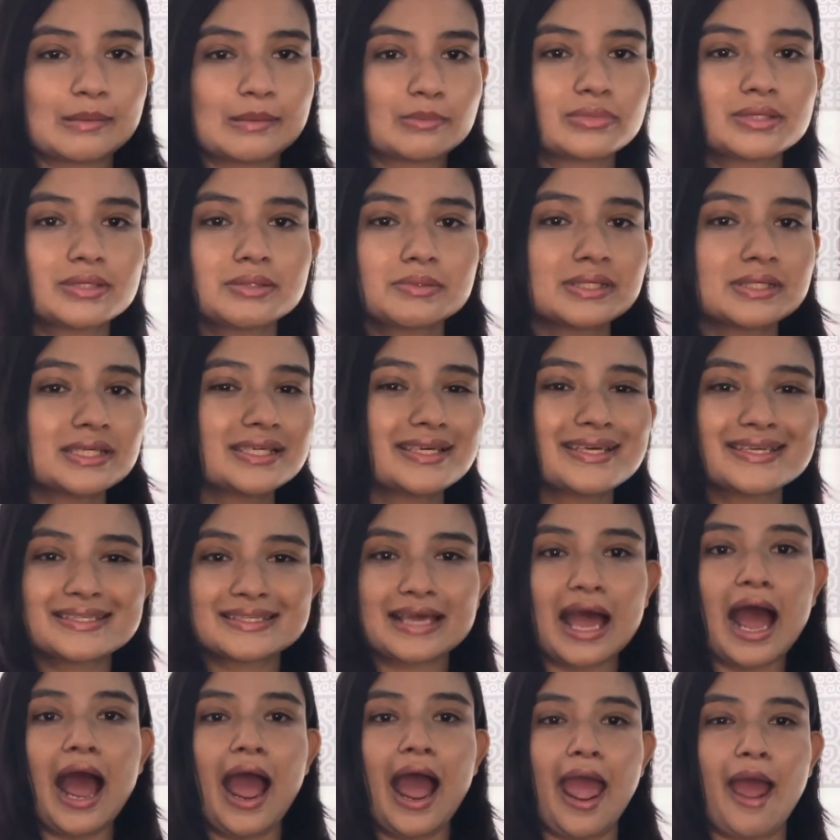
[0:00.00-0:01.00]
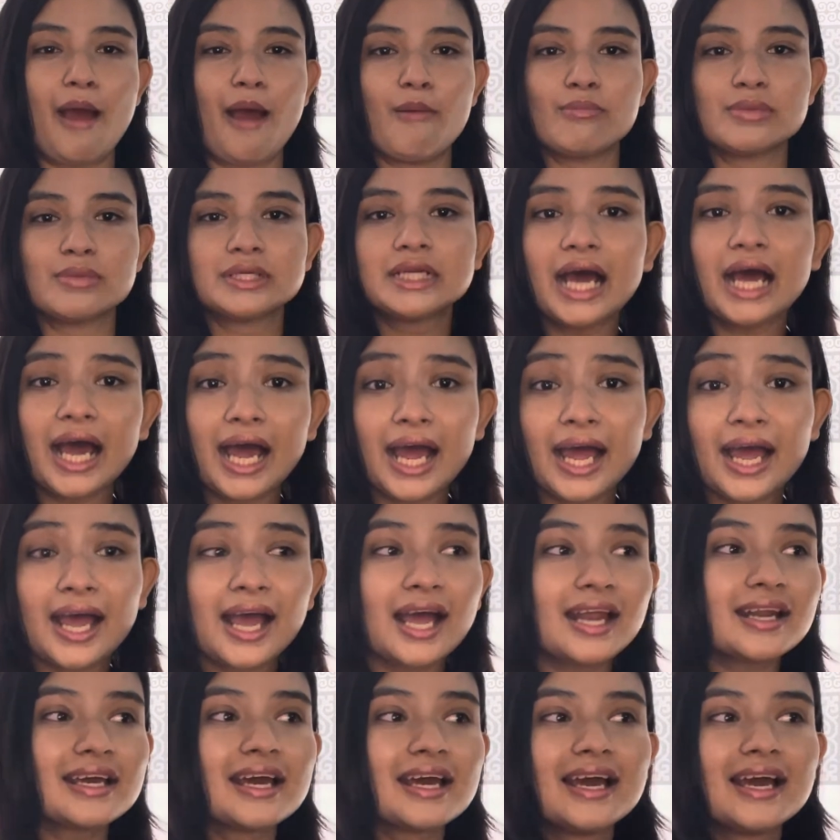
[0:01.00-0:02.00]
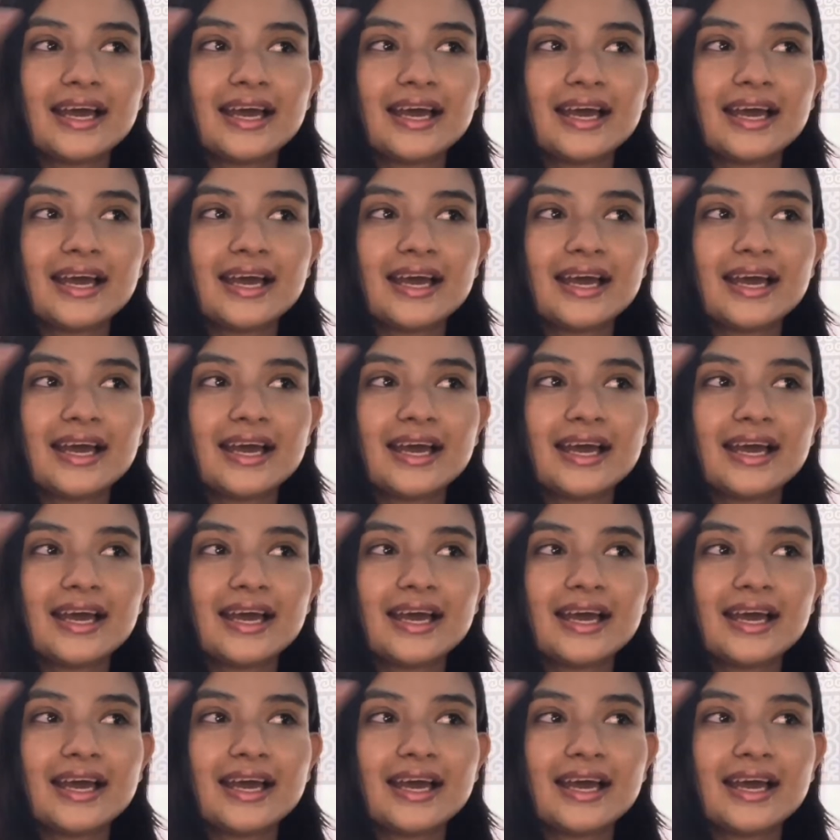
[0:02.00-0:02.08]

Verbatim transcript: mbbs i am done